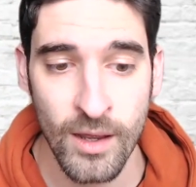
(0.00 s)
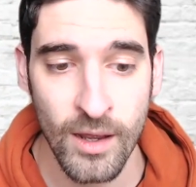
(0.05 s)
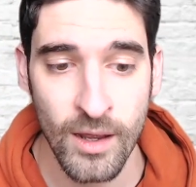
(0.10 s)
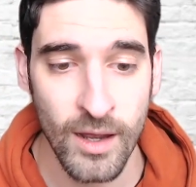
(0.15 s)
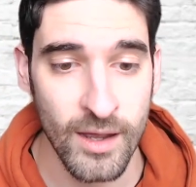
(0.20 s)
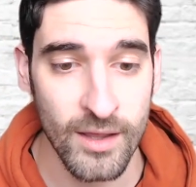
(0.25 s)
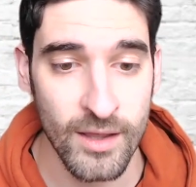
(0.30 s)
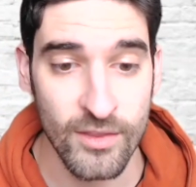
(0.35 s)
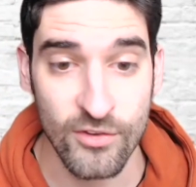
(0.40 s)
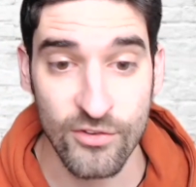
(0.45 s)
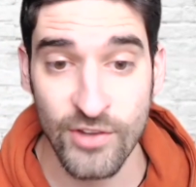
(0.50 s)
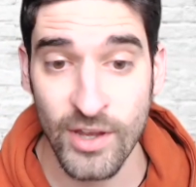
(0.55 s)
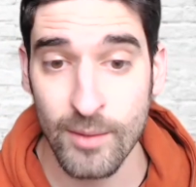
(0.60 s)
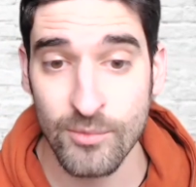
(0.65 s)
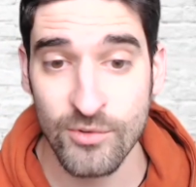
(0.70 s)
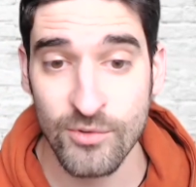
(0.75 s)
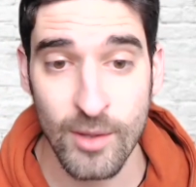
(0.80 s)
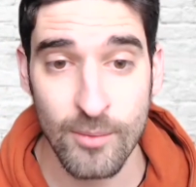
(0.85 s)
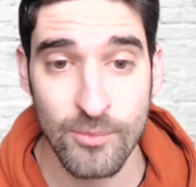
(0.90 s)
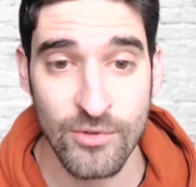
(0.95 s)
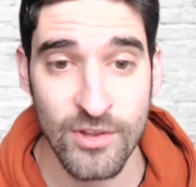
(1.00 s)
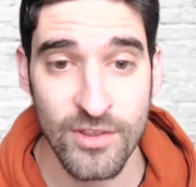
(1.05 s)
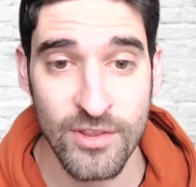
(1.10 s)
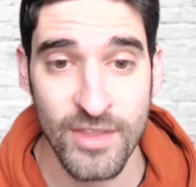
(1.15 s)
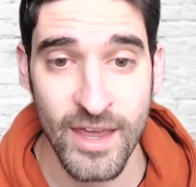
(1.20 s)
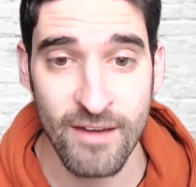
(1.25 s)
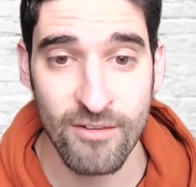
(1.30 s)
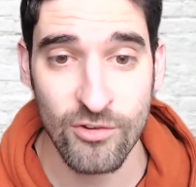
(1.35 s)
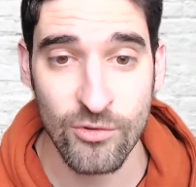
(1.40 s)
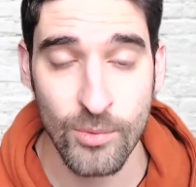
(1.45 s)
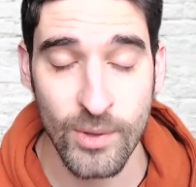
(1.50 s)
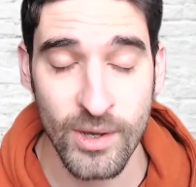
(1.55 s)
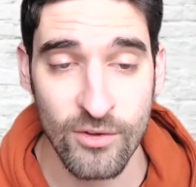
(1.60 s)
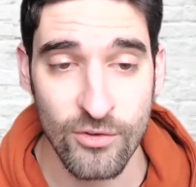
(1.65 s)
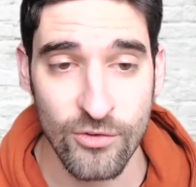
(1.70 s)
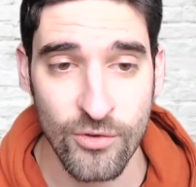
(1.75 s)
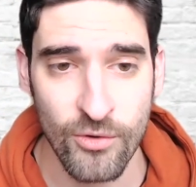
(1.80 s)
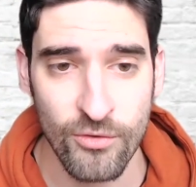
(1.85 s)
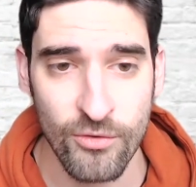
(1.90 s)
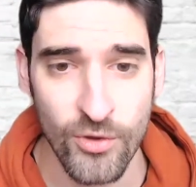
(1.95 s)
There's timestamps in there as well,
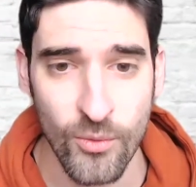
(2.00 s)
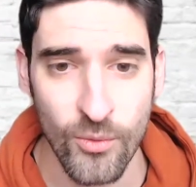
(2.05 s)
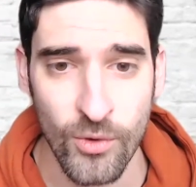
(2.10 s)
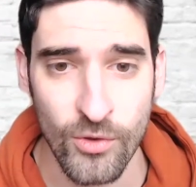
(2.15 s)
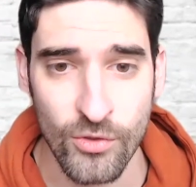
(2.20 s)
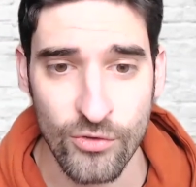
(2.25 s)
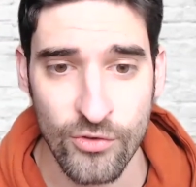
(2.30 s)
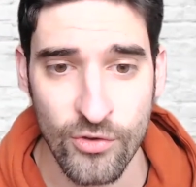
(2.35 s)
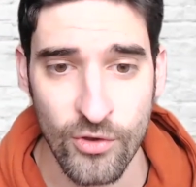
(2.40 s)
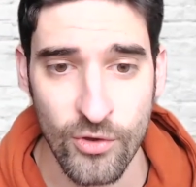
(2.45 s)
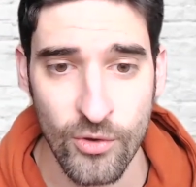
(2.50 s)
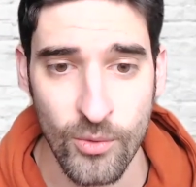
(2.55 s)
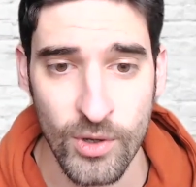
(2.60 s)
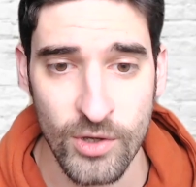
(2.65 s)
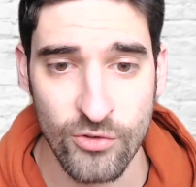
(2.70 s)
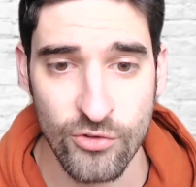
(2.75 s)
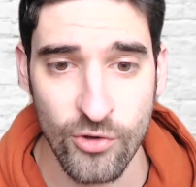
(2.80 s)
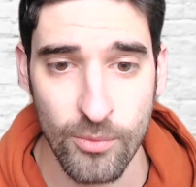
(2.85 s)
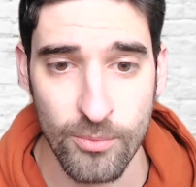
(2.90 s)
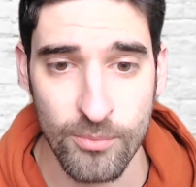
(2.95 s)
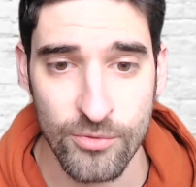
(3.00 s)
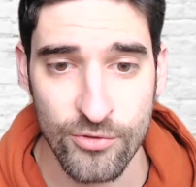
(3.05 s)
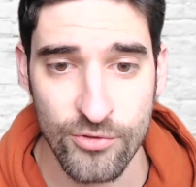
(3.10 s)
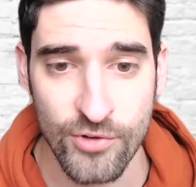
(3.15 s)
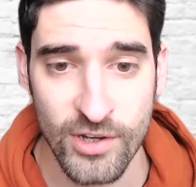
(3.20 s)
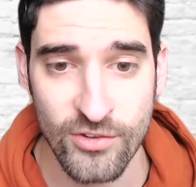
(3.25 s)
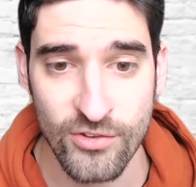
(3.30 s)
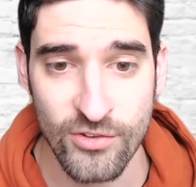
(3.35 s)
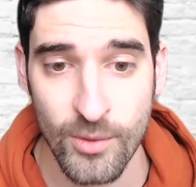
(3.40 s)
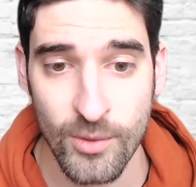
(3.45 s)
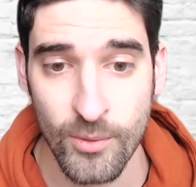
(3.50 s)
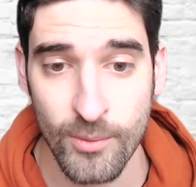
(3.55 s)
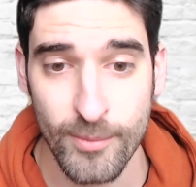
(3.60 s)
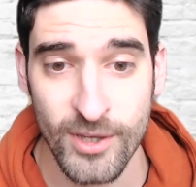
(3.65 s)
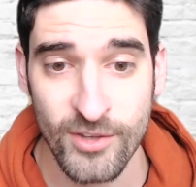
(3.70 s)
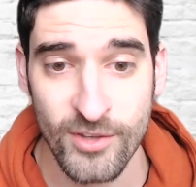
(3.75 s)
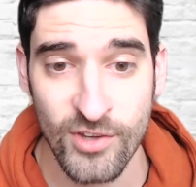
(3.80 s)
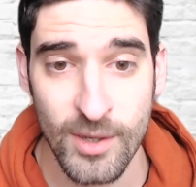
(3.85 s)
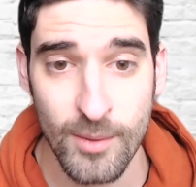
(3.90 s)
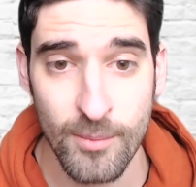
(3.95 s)
so if you want to jump straight to see what my
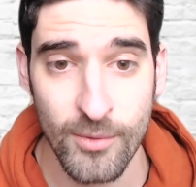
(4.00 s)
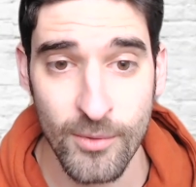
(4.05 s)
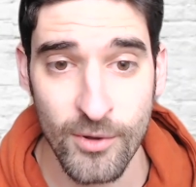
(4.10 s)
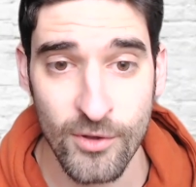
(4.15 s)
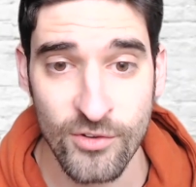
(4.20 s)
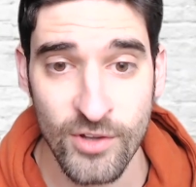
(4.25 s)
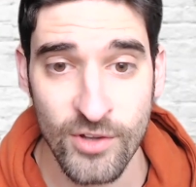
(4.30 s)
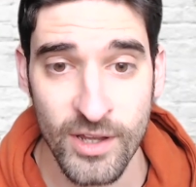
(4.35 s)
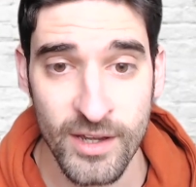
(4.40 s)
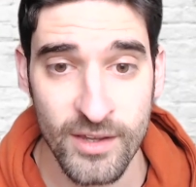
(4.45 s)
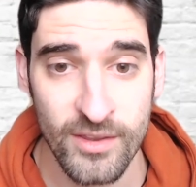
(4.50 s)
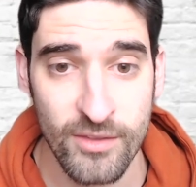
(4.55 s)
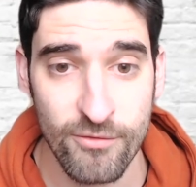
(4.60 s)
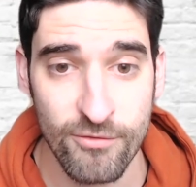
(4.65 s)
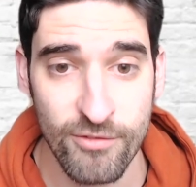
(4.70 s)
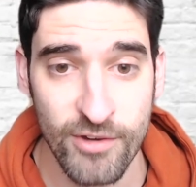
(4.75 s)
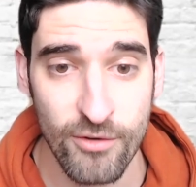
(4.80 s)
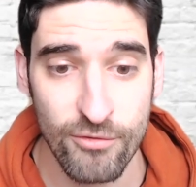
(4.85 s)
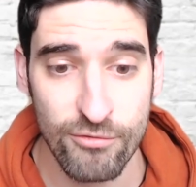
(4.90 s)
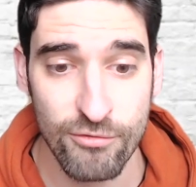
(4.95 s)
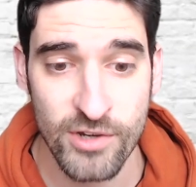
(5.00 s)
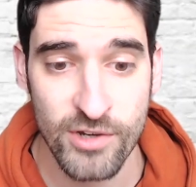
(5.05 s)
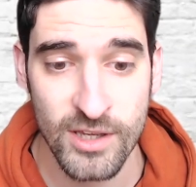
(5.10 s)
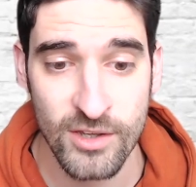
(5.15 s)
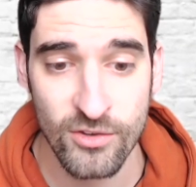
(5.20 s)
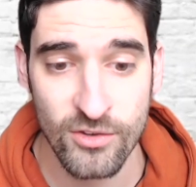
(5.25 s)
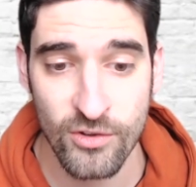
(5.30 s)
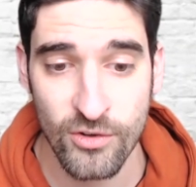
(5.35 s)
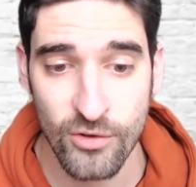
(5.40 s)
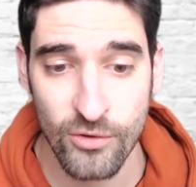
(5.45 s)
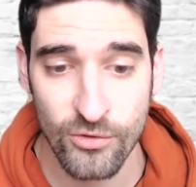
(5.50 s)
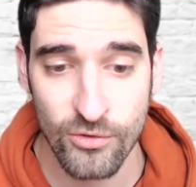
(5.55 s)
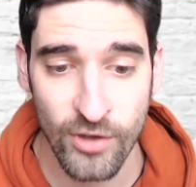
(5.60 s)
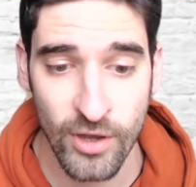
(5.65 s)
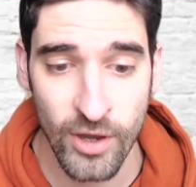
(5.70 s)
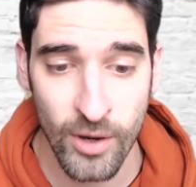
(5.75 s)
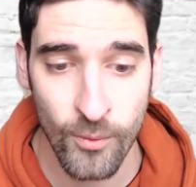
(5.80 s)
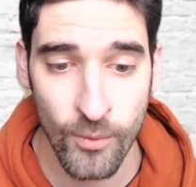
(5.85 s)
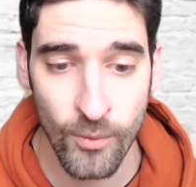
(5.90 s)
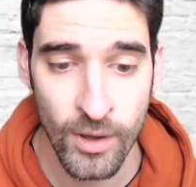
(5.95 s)
team looks like, then feel free to do
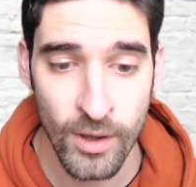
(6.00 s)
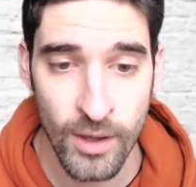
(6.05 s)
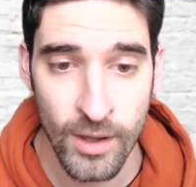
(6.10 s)
so.